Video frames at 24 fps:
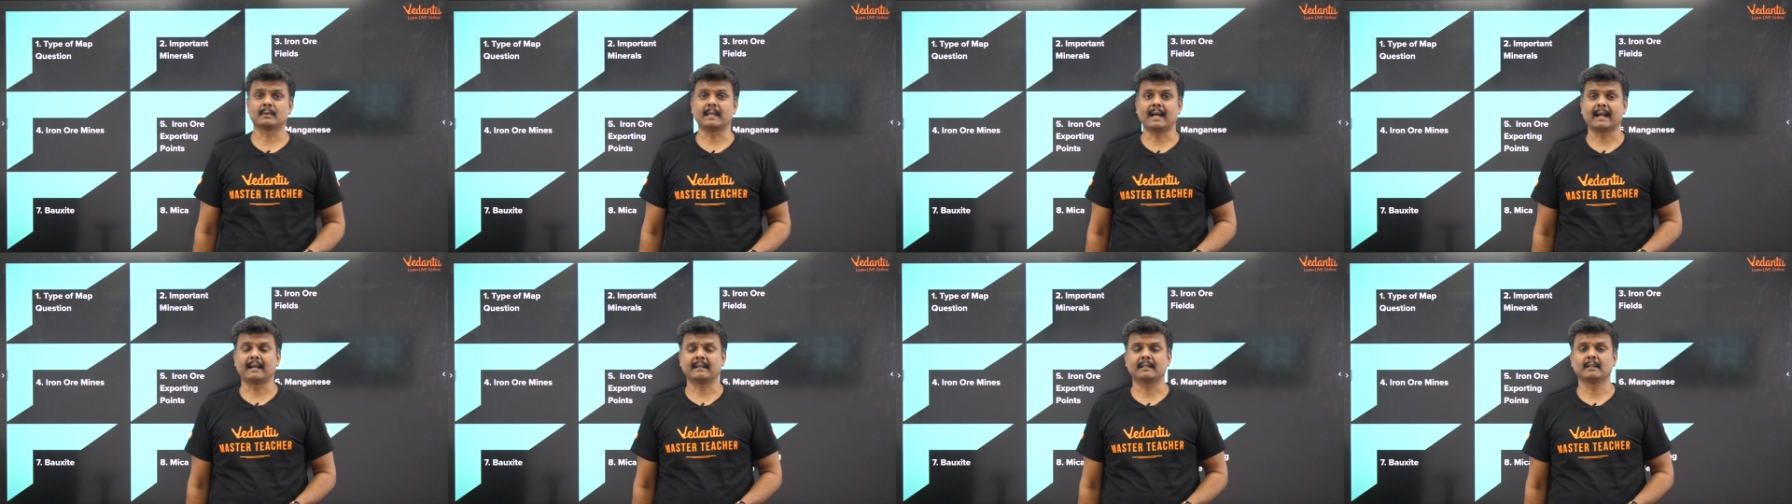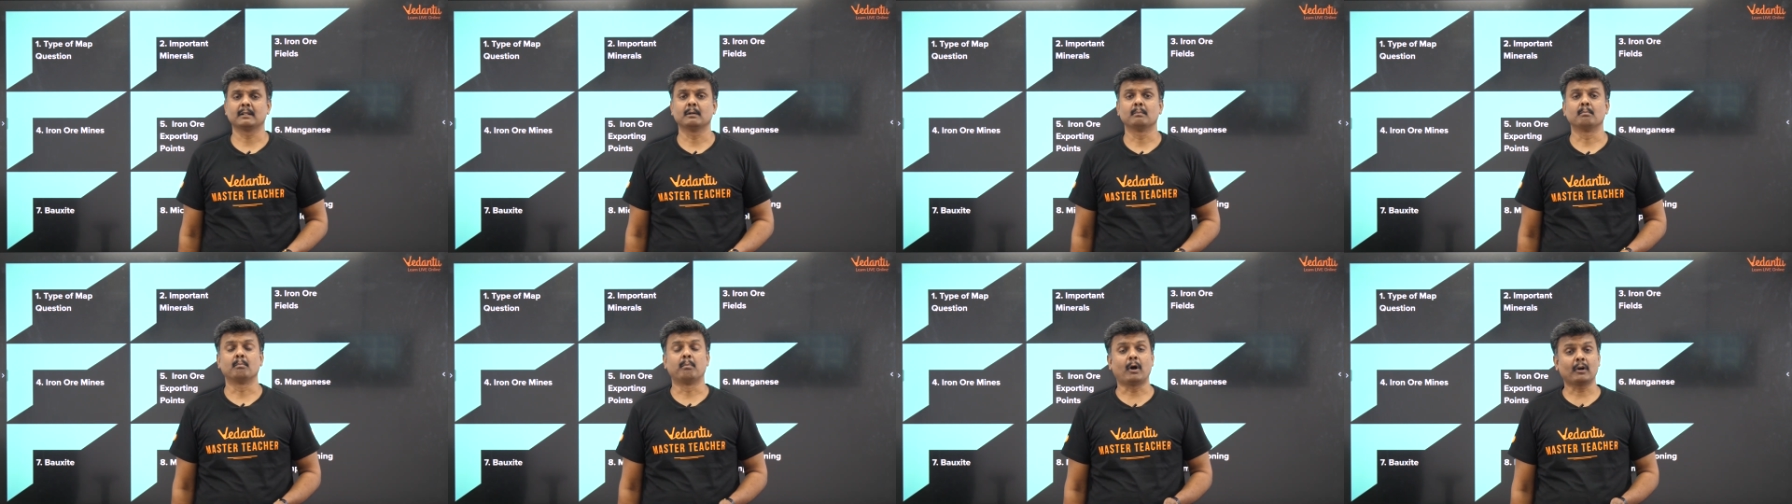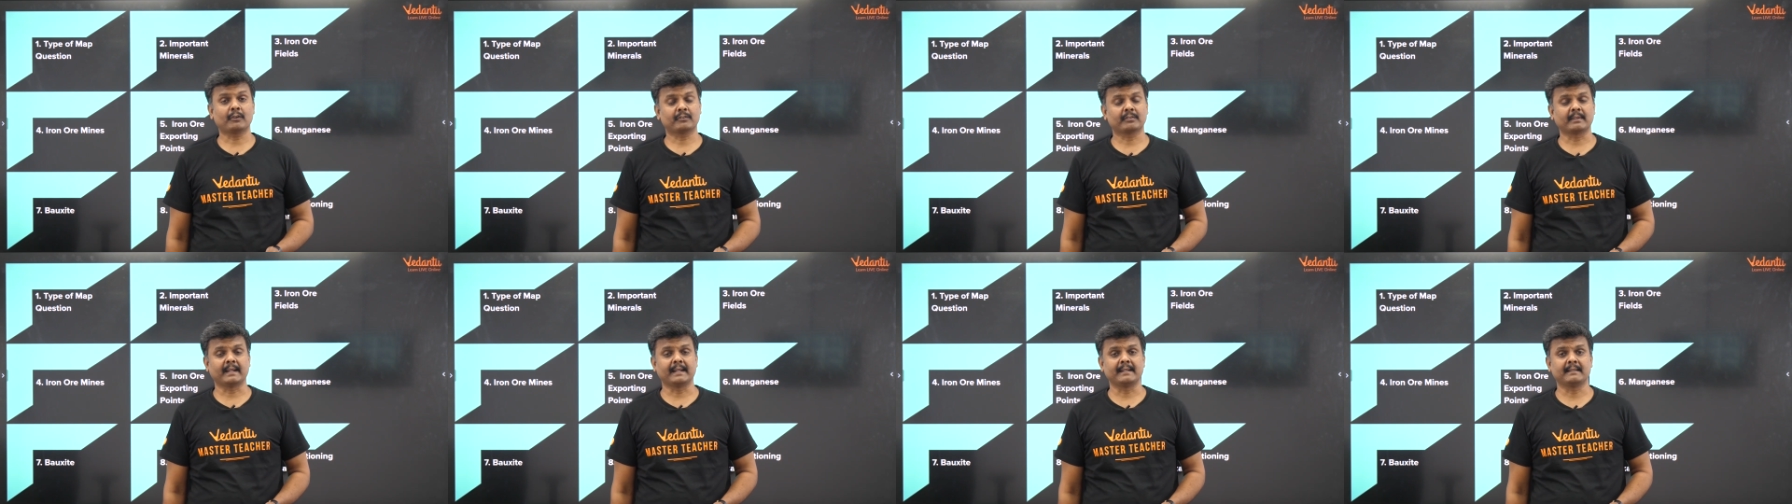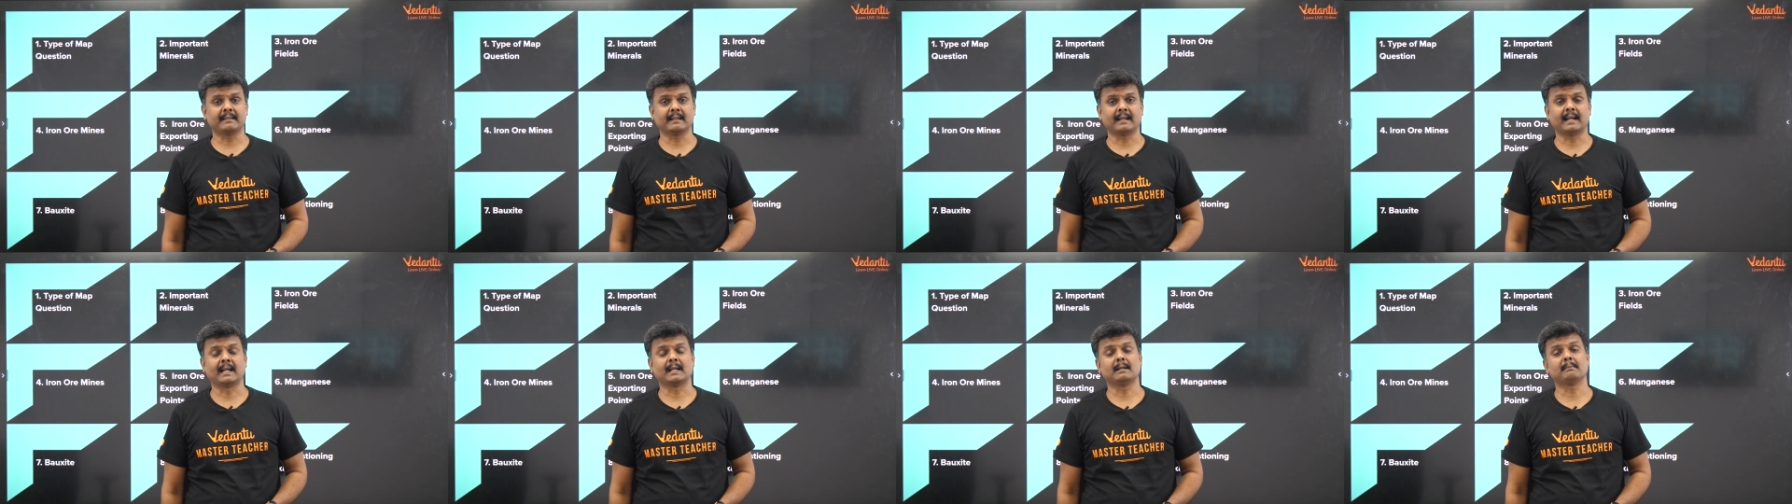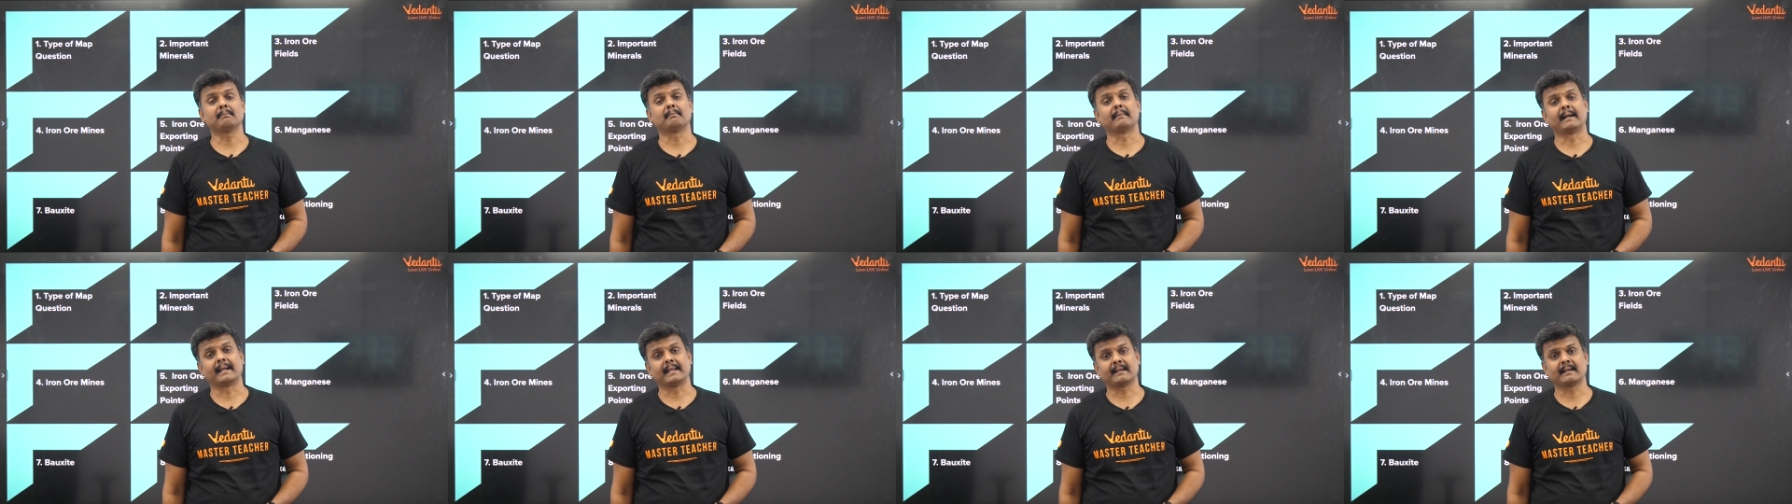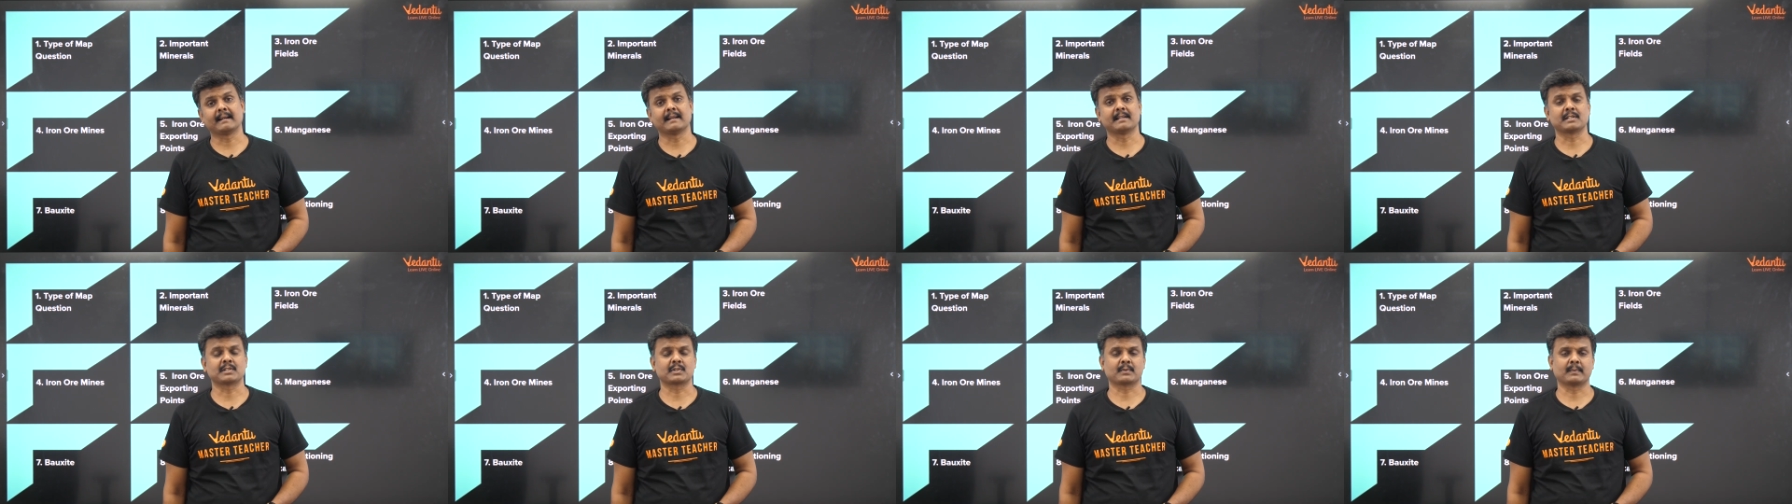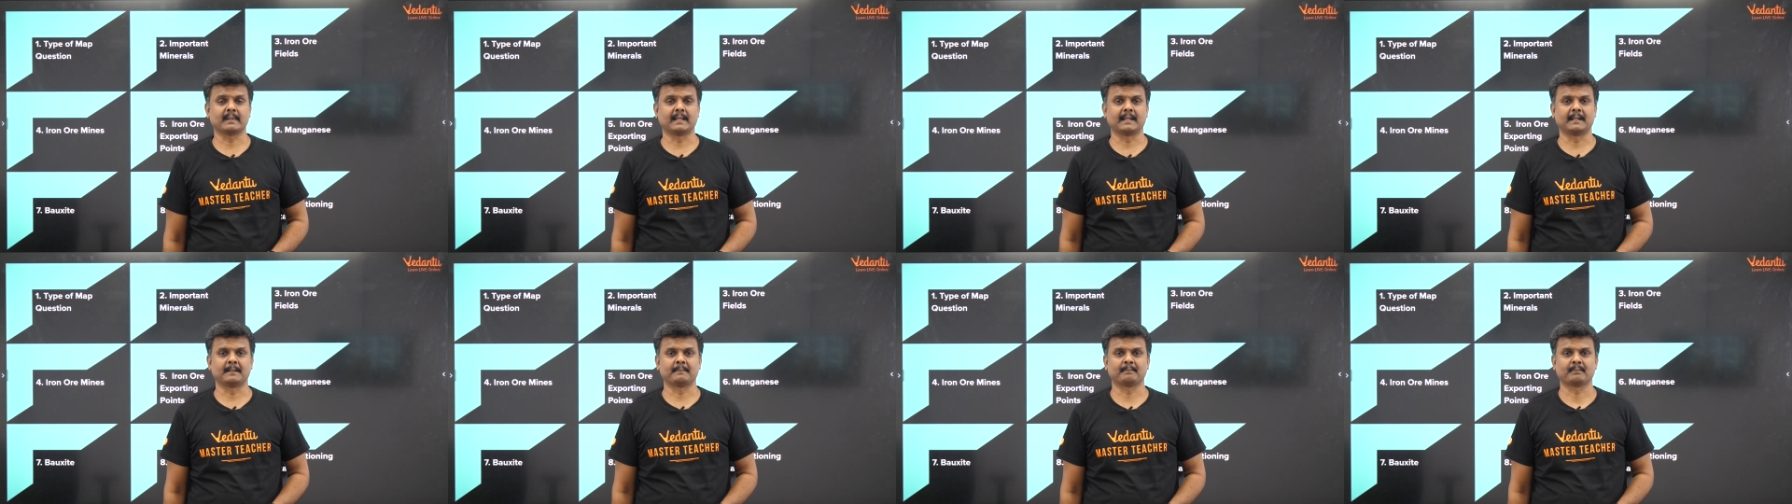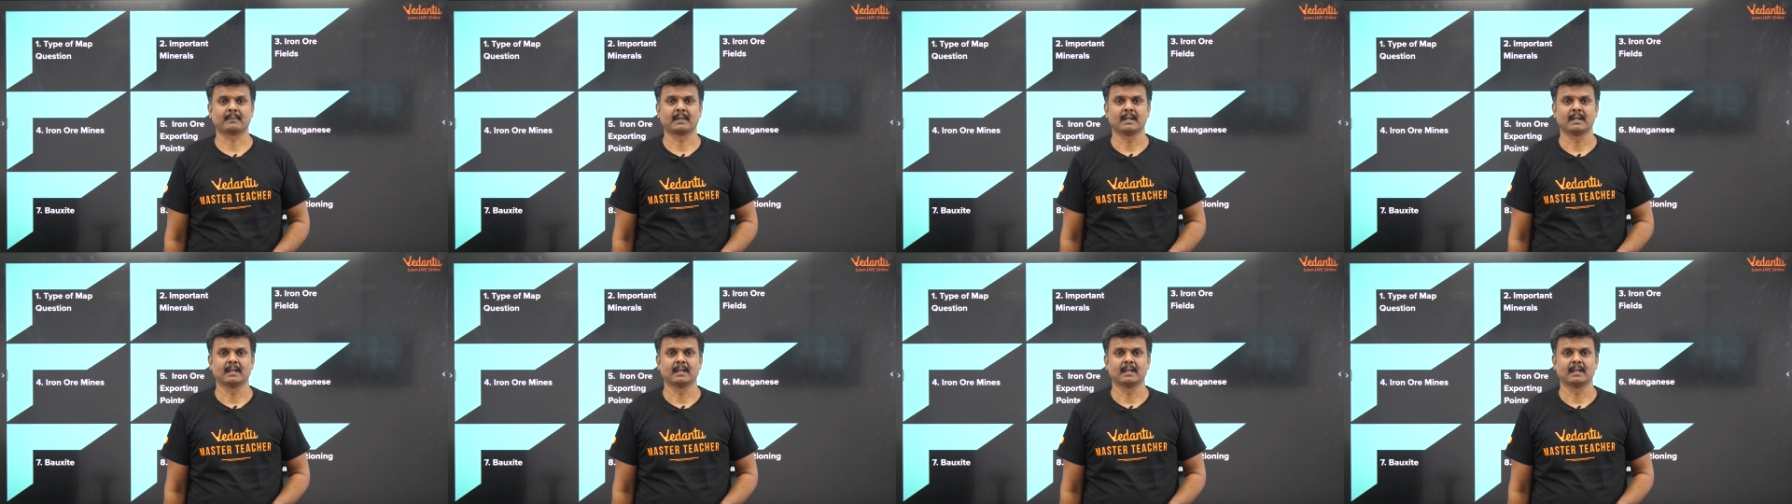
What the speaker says: to that, bauxite and mica as well.